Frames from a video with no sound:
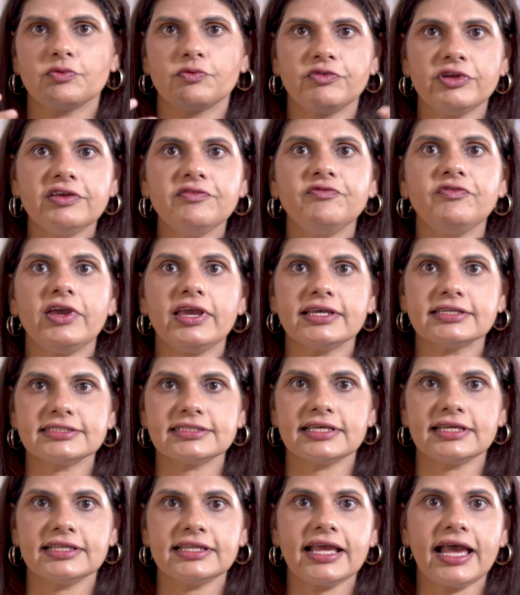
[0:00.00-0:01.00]
we
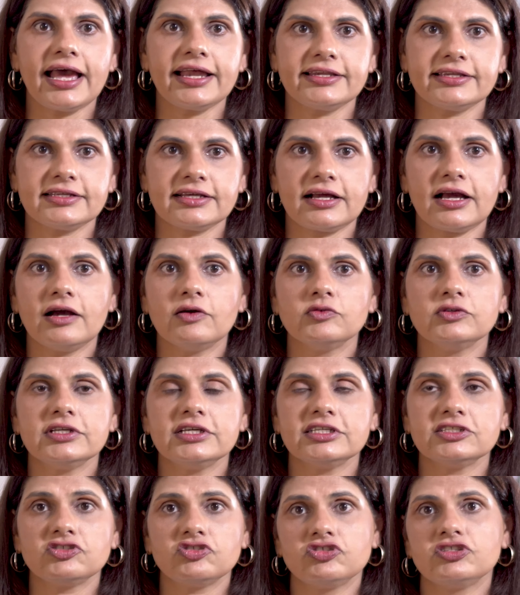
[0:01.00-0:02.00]
face in the ads account
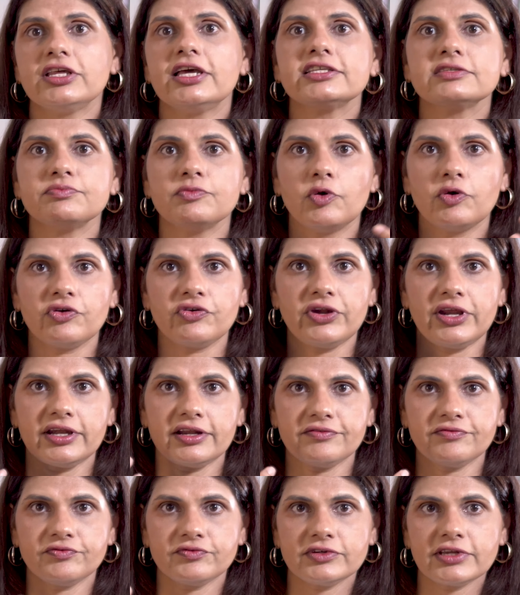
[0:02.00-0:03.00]
is to test more
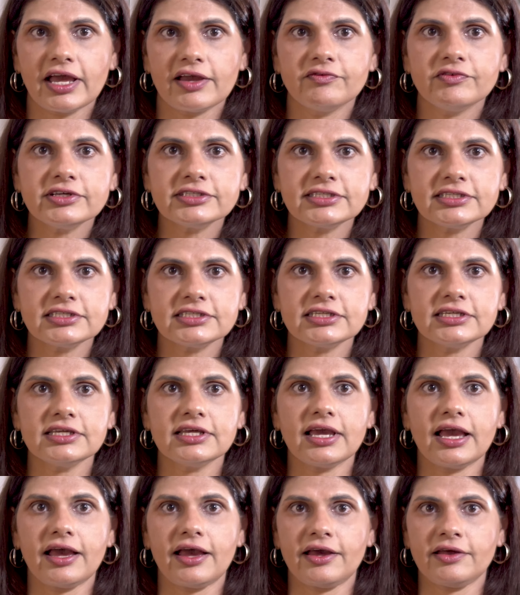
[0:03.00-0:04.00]
creative
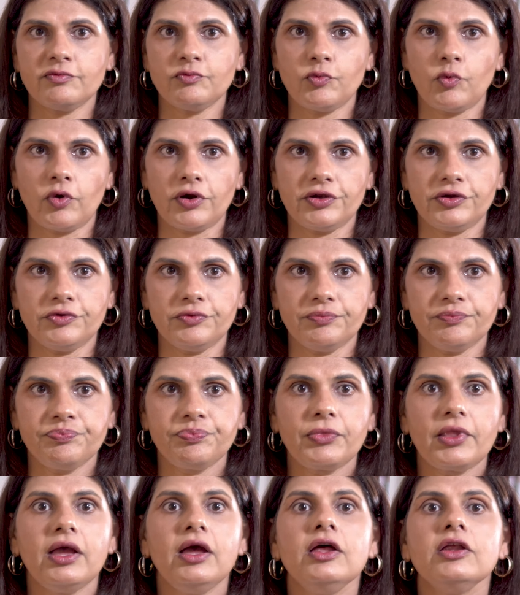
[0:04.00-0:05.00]
diversity and volume.
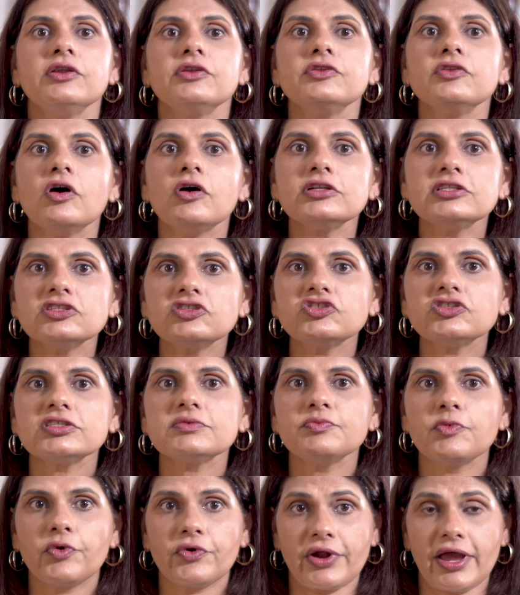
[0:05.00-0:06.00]
Not
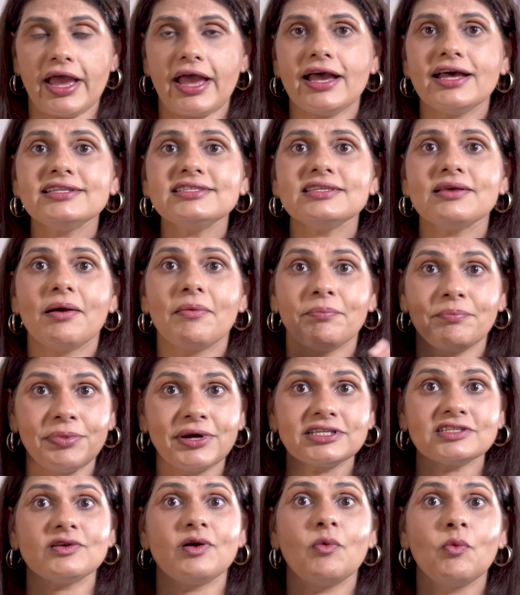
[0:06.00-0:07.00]
just more ads,
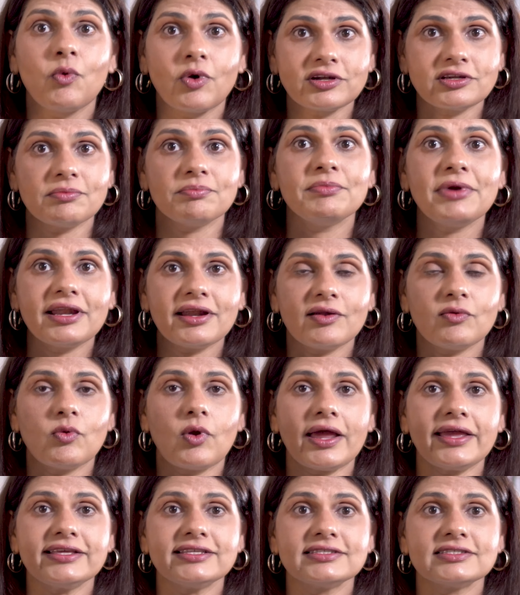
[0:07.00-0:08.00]
but what Meta
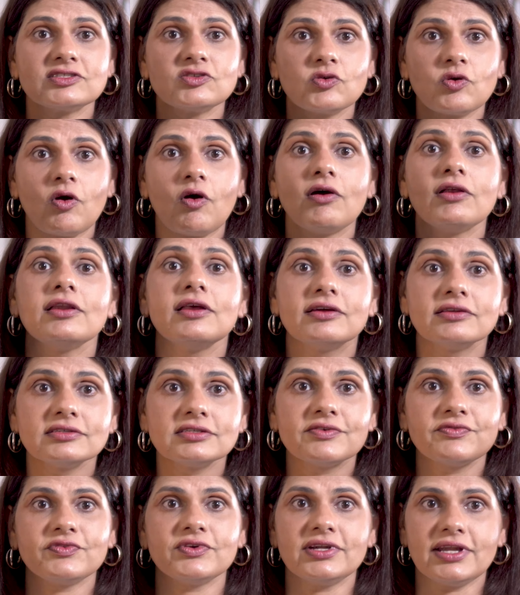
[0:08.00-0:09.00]
likes to call
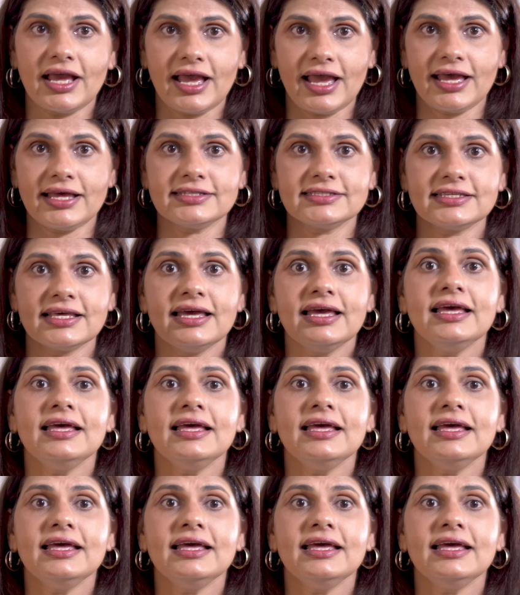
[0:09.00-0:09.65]
different ads.